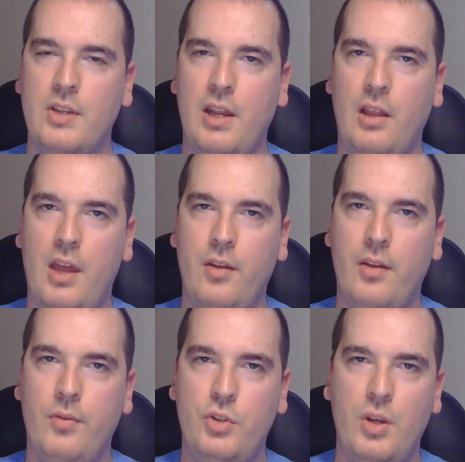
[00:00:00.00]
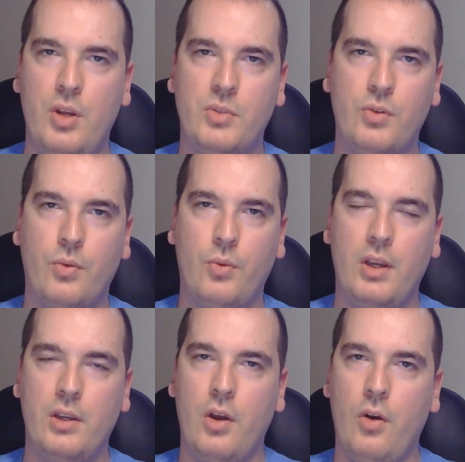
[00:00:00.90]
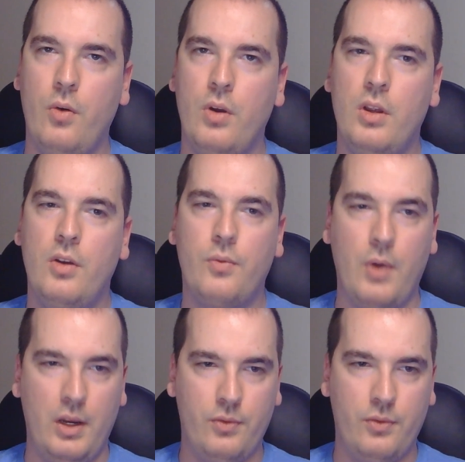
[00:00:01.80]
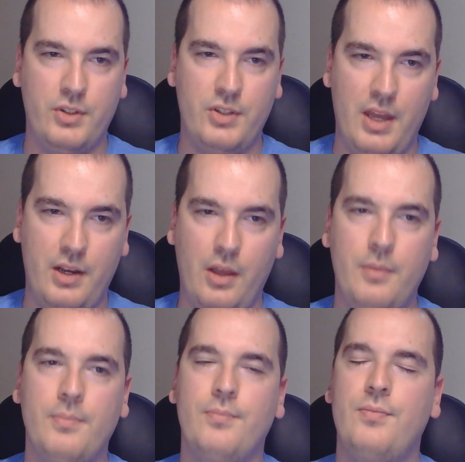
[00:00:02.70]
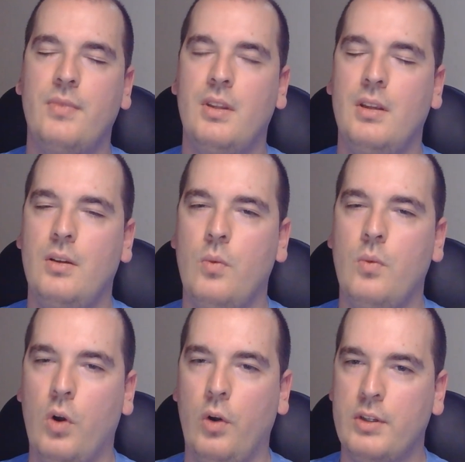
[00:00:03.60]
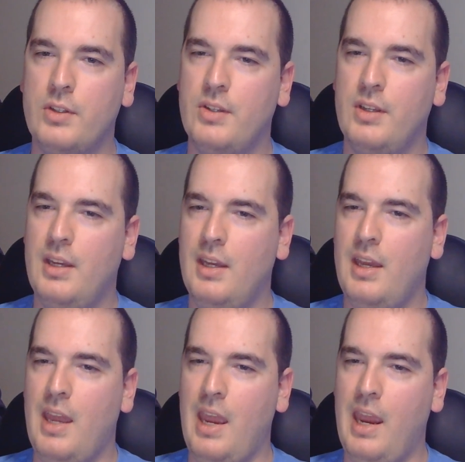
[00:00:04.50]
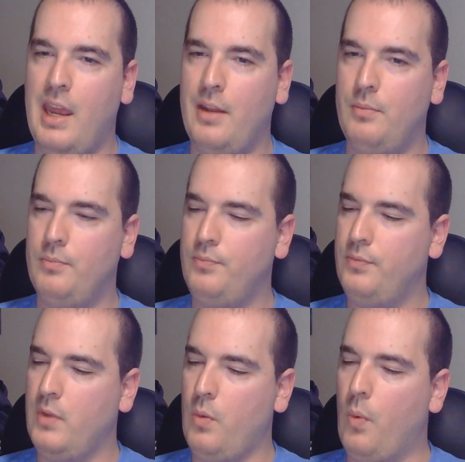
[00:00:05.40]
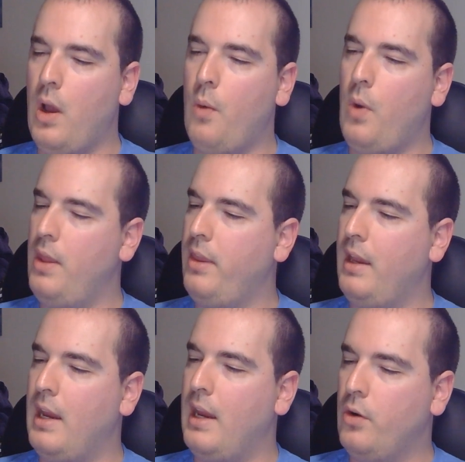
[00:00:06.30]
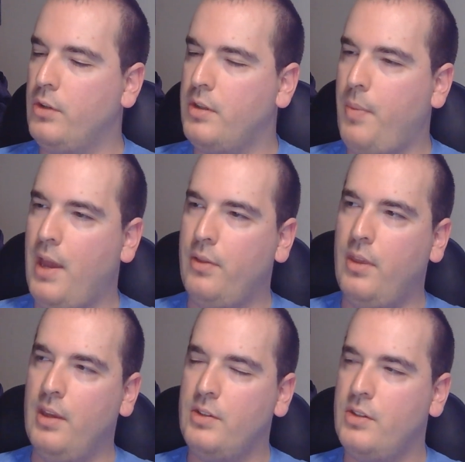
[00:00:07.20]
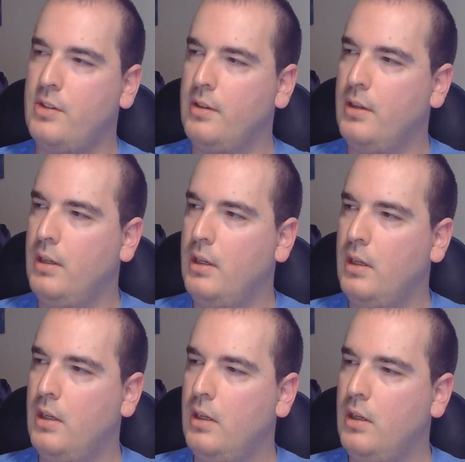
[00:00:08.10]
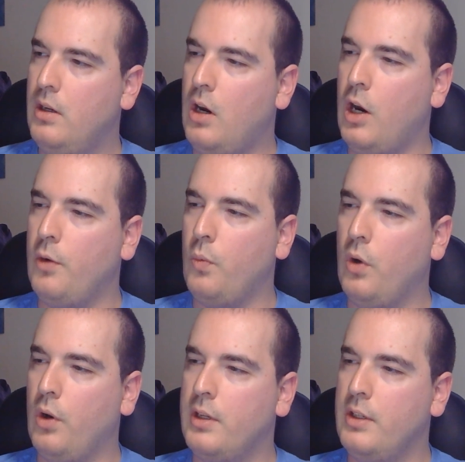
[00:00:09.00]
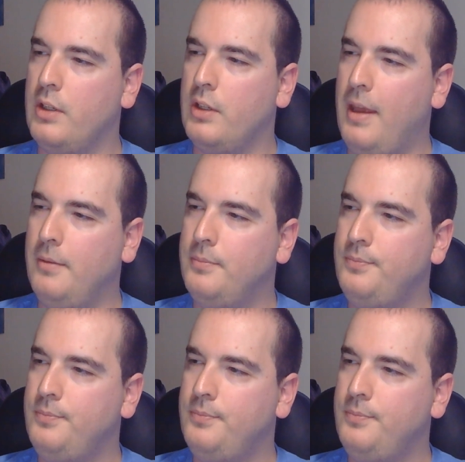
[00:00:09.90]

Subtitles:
at a lot of Jim Steranko, Frank Frazetta works. And one thing I noticed about this artwork is that